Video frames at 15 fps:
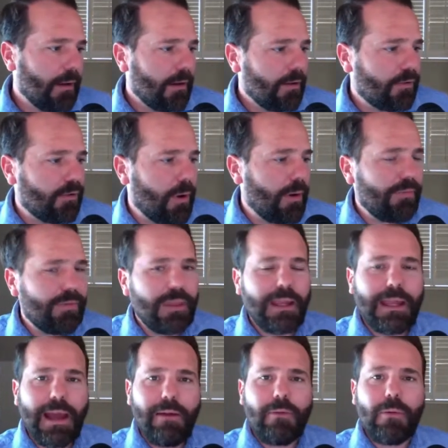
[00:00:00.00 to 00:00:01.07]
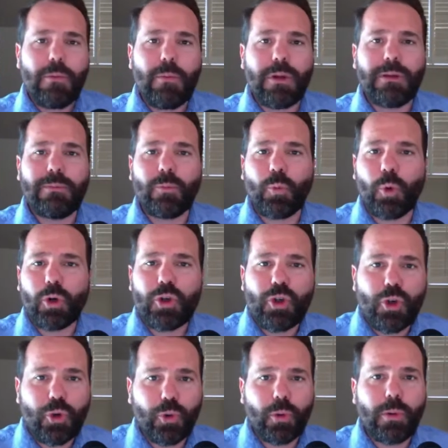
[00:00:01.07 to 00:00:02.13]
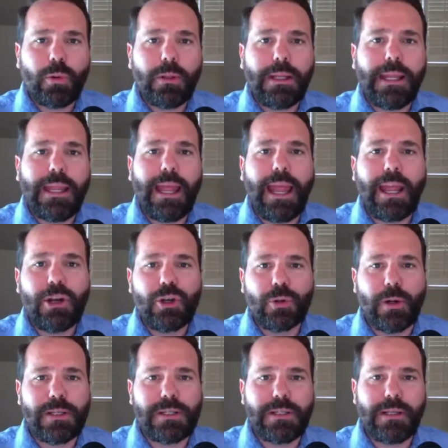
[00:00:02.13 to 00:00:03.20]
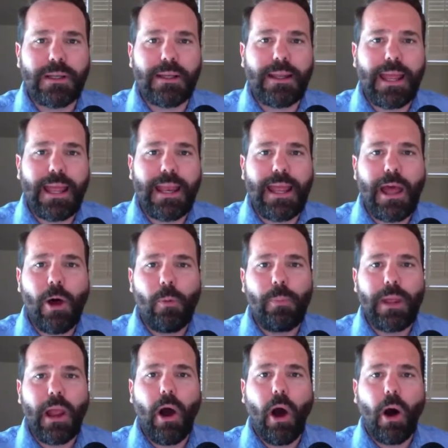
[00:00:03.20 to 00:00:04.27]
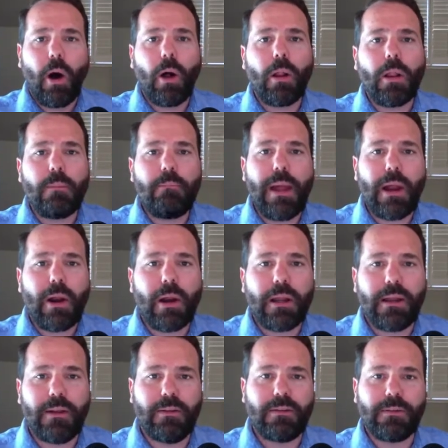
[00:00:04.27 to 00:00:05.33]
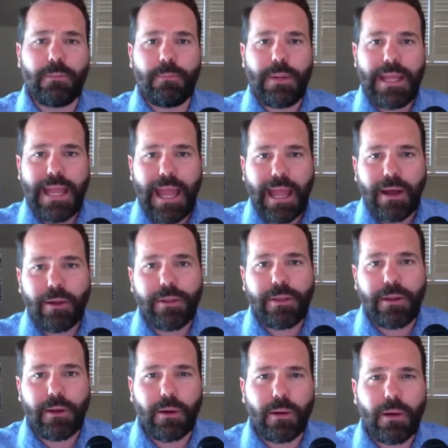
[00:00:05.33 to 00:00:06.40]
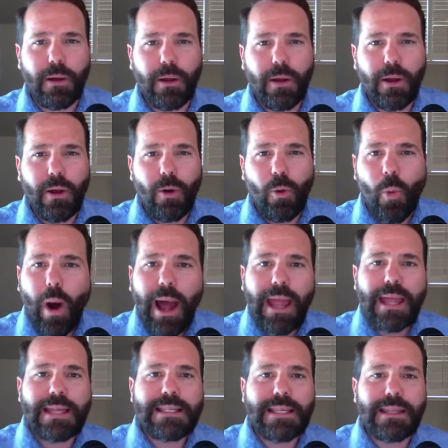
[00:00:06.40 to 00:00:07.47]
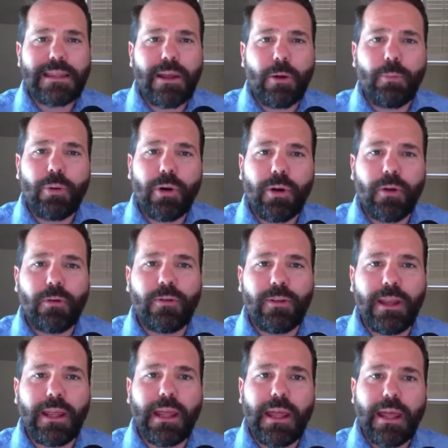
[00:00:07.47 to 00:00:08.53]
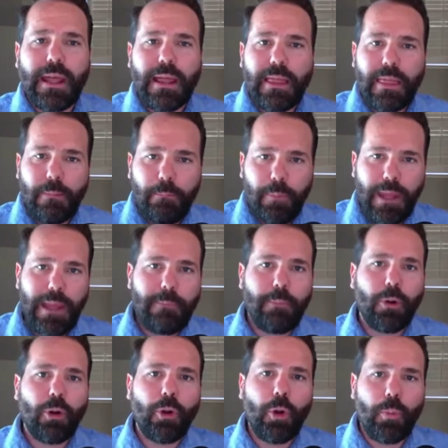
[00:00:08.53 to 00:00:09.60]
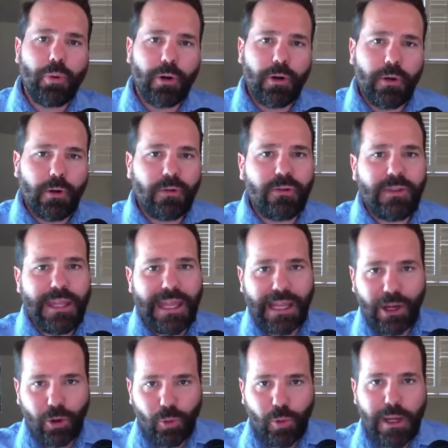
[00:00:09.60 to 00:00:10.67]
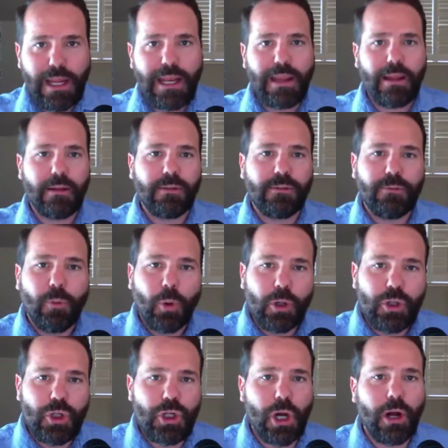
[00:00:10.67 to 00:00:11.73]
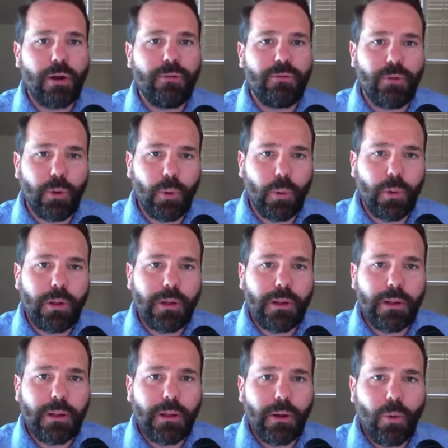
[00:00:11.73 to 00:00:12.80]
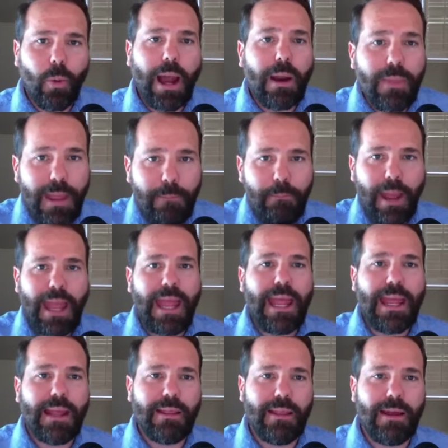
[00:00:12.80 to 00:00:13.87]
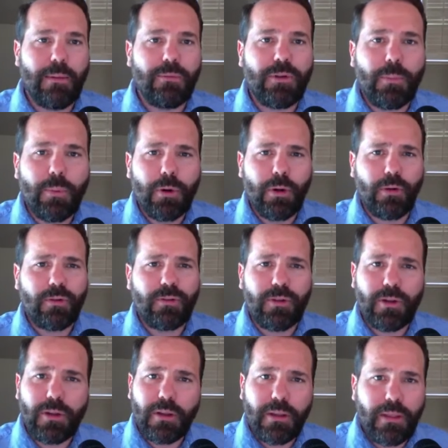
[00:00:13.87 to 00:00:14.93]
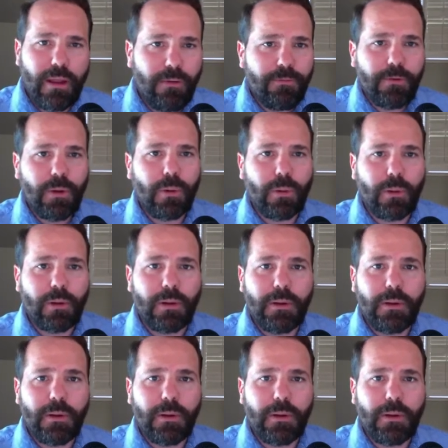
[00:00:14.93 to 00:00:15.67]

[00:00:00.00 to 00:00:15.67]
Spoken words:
So if the government were truly interested in helping all Americans be healthier, why is it they're producing the people who produce the ingredients for junk food? Why are they paying them to produce their food?